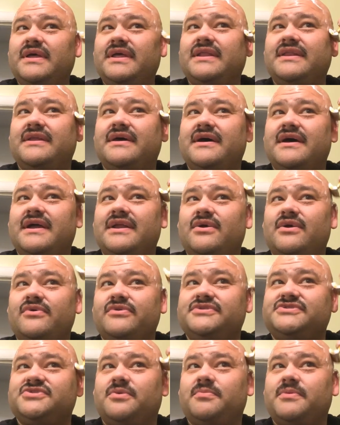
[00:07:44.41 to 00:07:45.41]
And uh, I
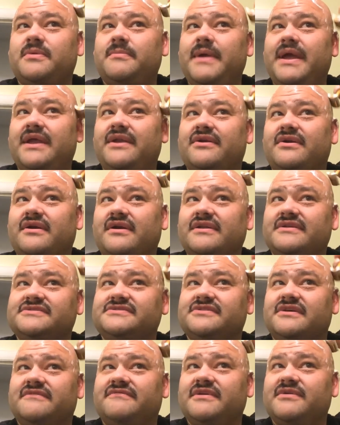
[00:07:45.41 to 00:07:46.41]
know the Soap Commander and
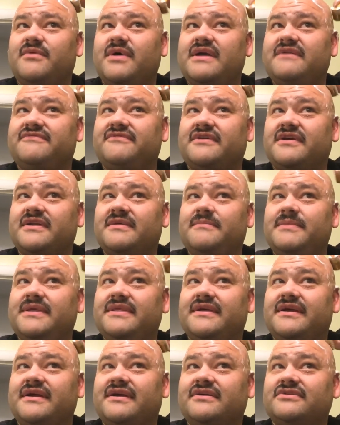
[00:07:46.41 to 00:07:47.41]
his lovely wife are going to
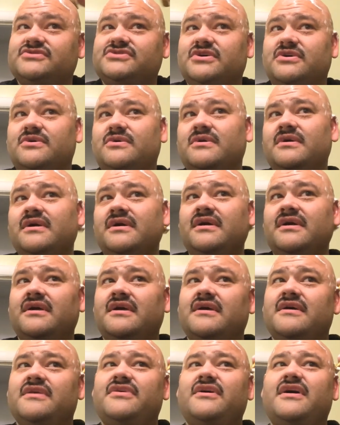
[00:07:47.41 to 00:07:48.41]
be there. So
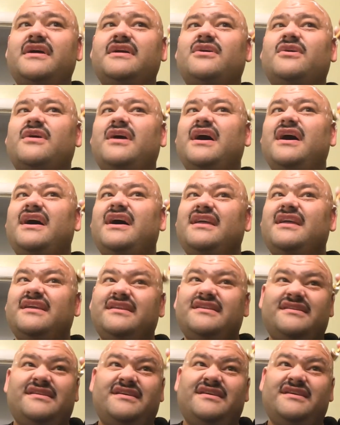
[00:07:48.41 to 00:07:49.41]
thought I'd go ahead
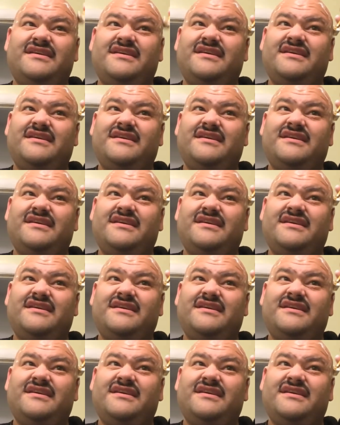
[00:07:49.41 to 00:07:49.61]
and